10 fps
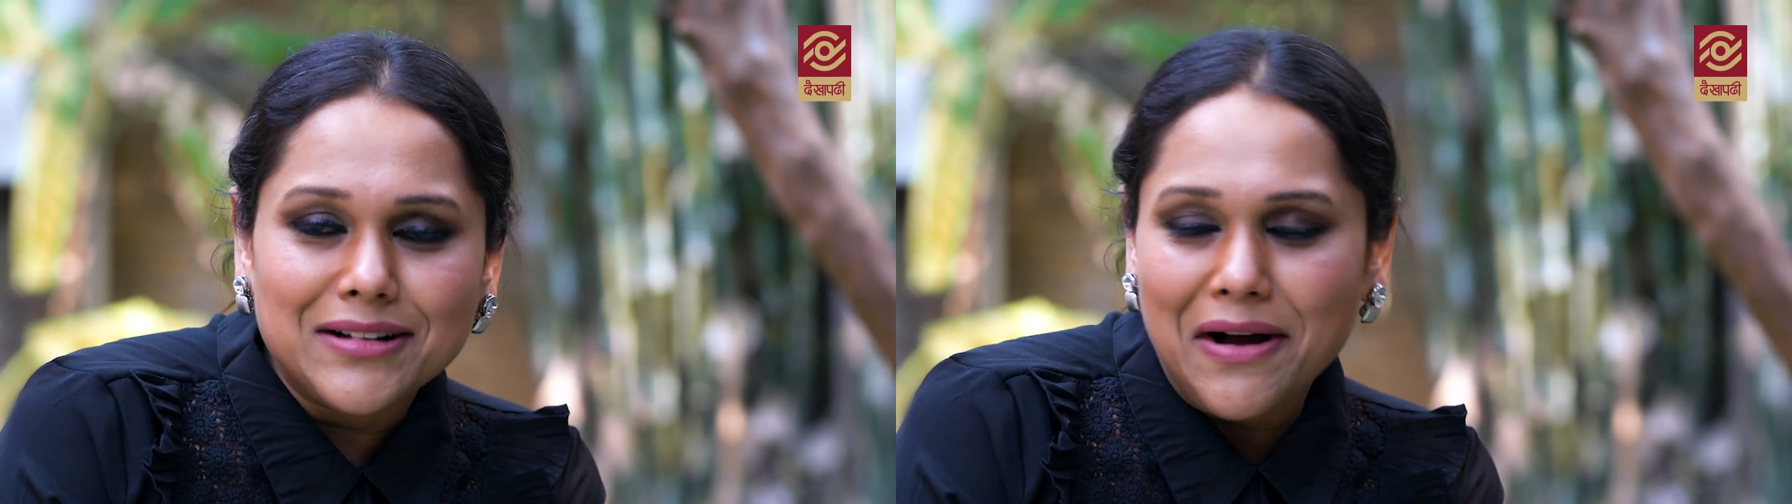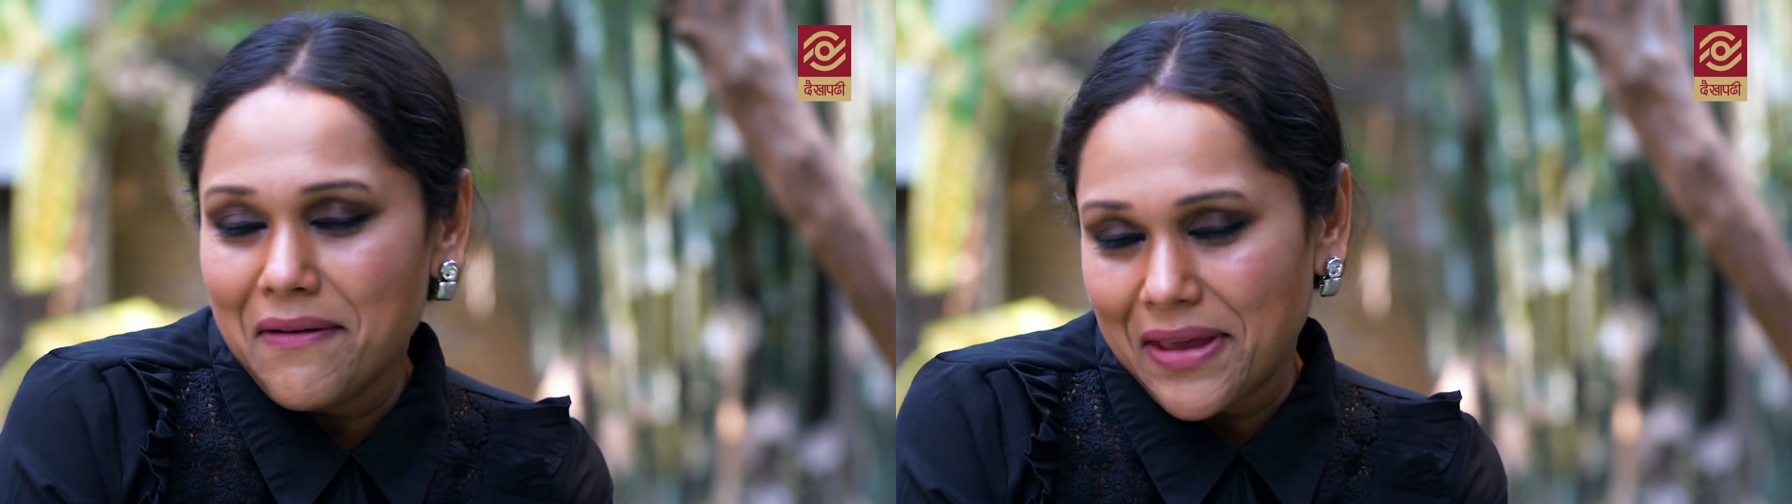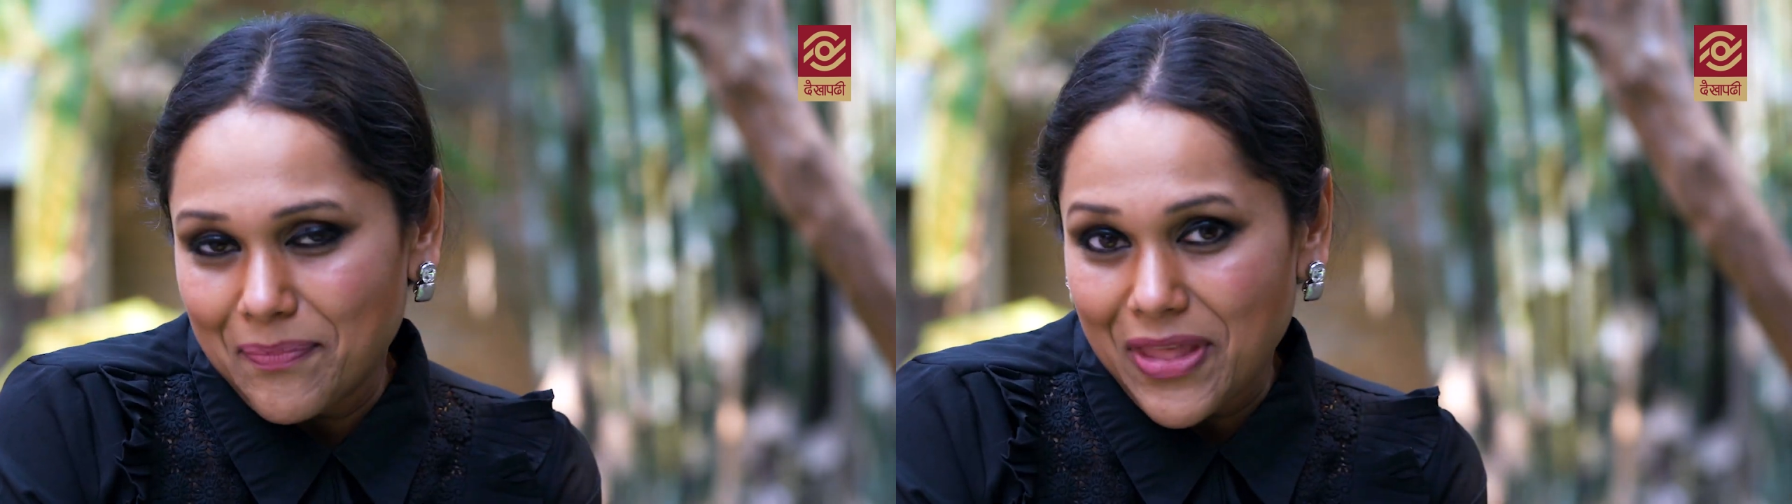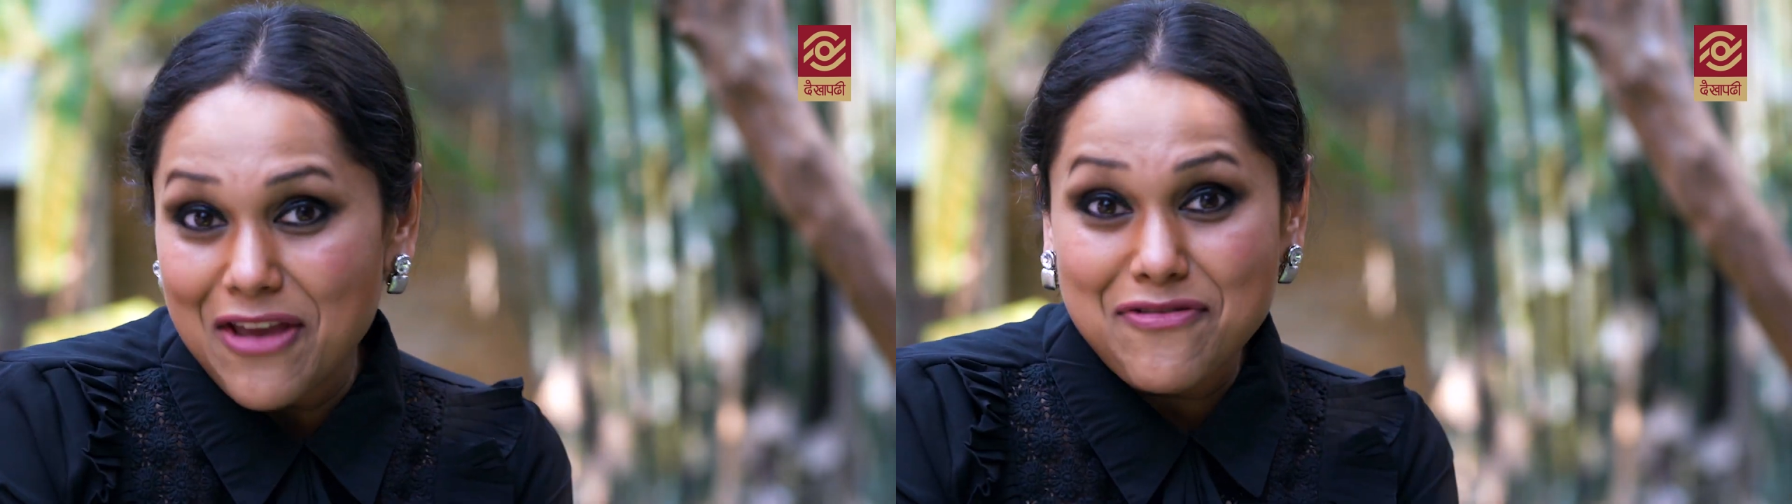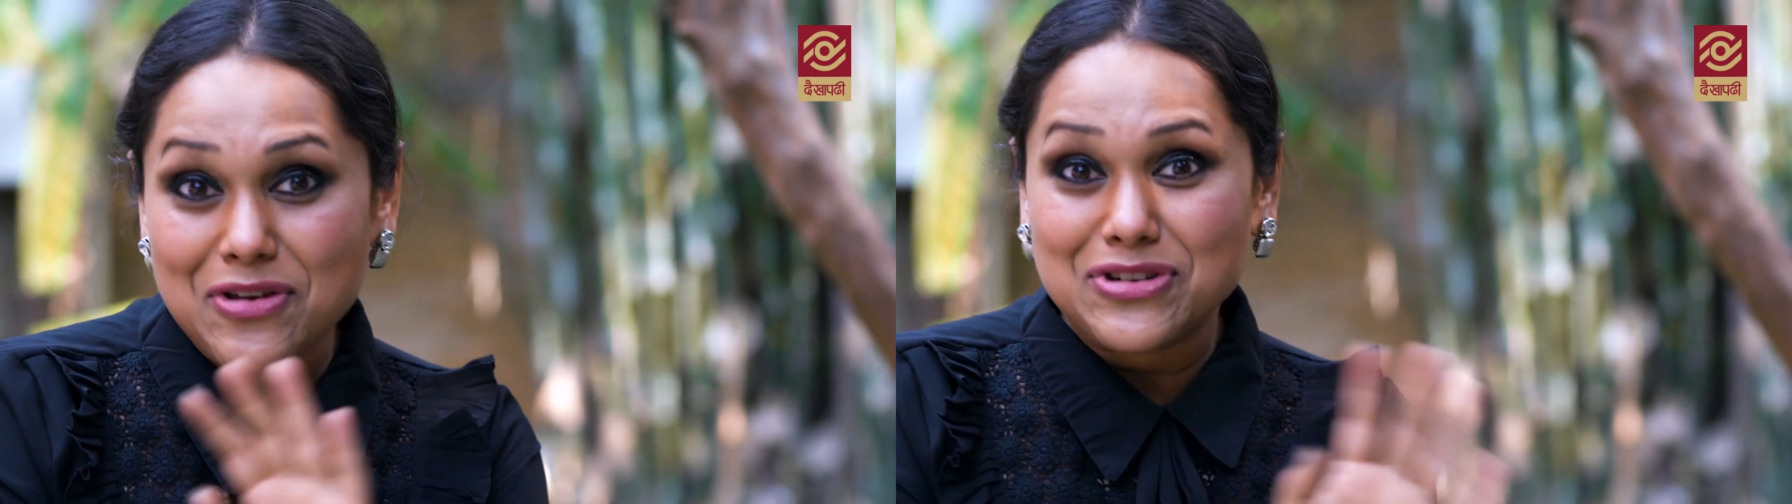Okay,
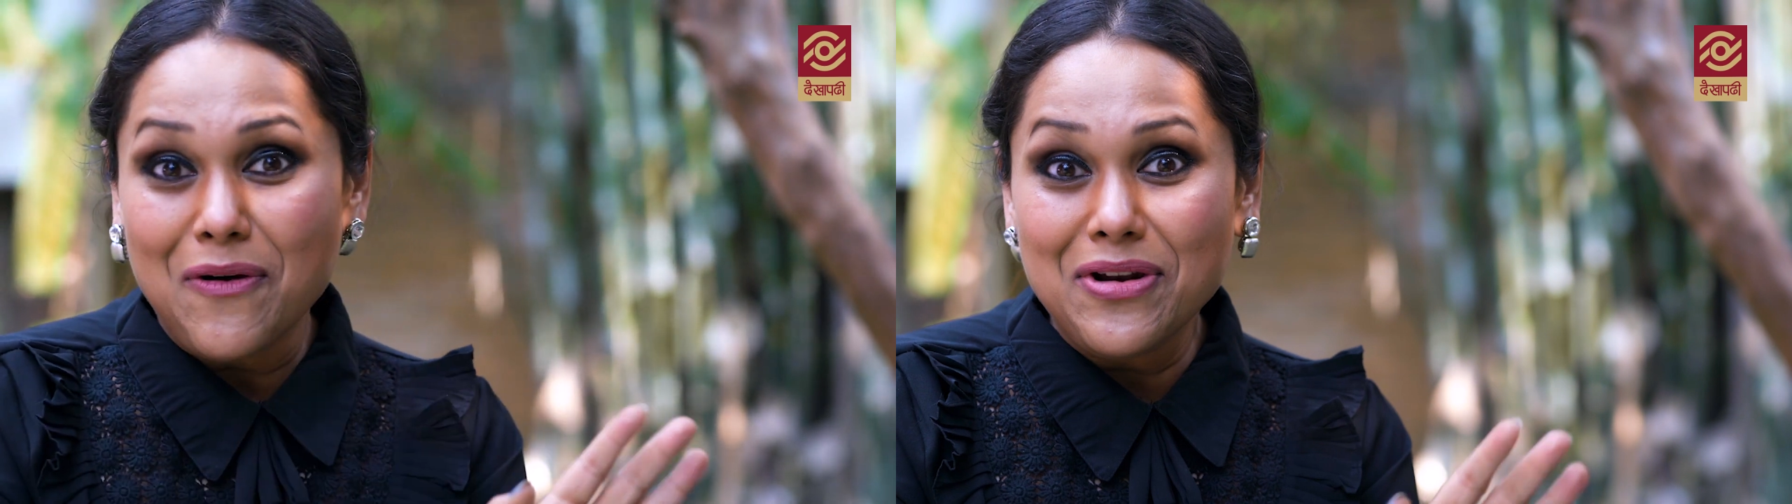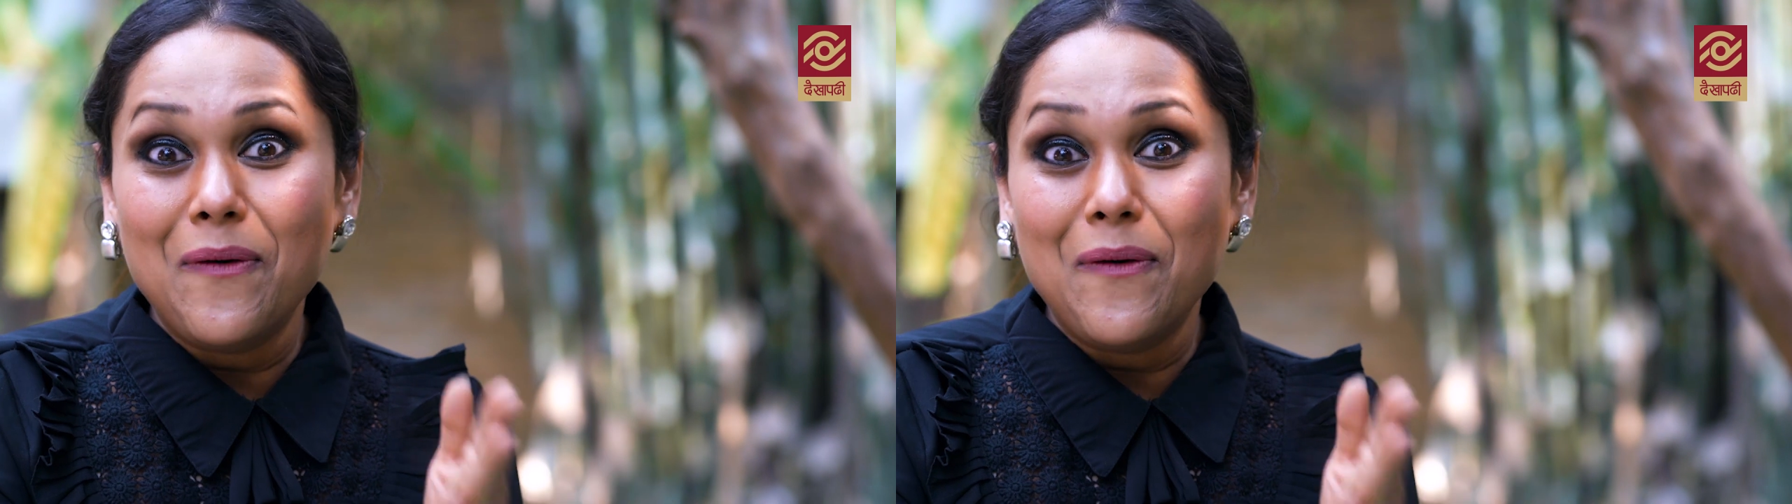if you don't